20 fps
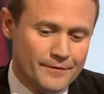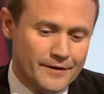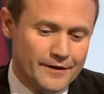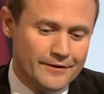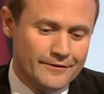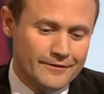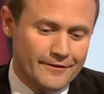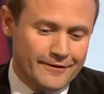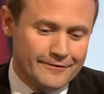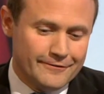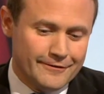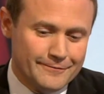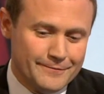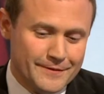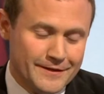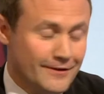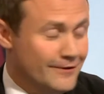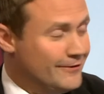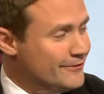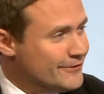my own life, I've
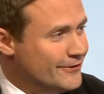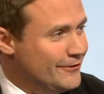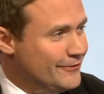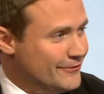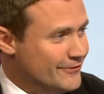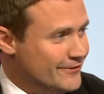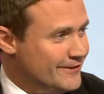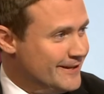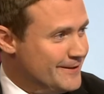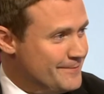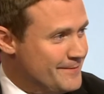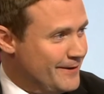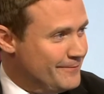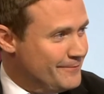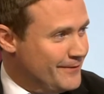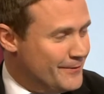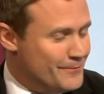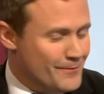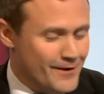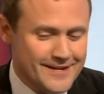been asked constantly
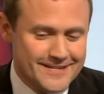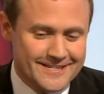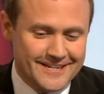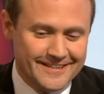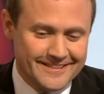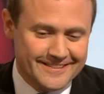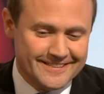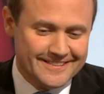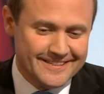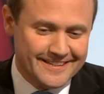about my weight and